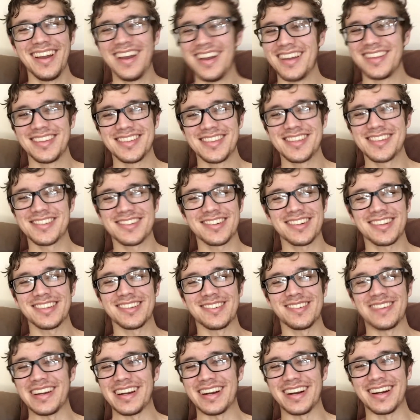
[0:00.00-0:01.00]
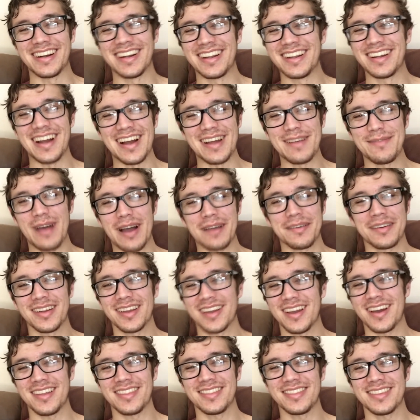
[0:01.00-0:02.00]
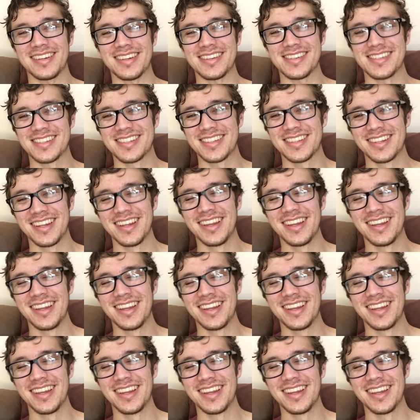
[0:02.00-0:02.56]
This is really weird. I'm gonna cut this.